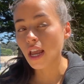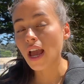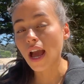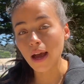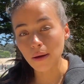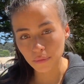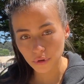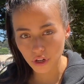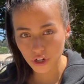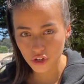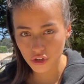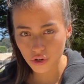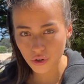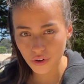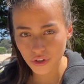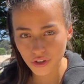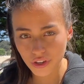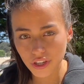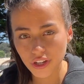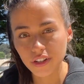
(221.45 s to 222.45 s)
I'm going to show
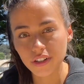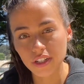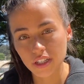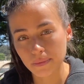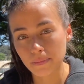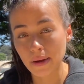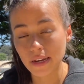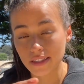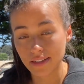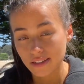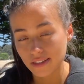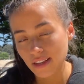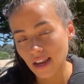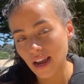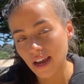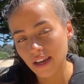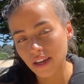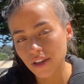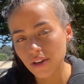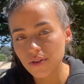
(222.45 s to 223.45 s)
you here the spices
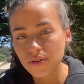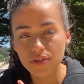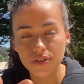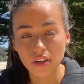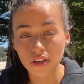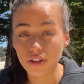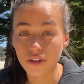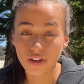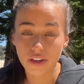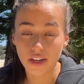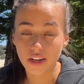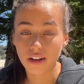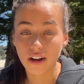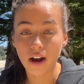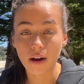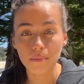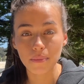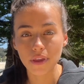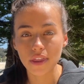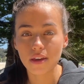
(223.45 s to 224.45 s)
I use, and you can
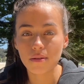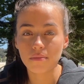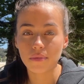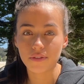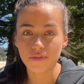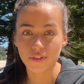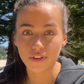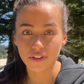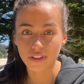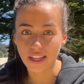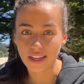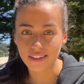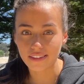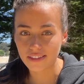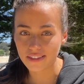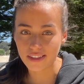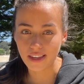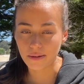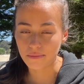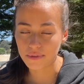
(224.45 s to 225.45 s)
copy them if you like the
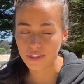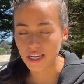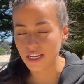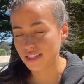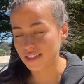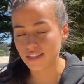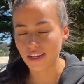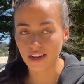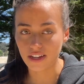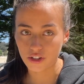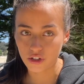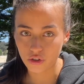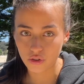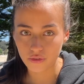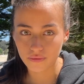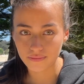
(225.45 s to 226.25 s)
same taste I do.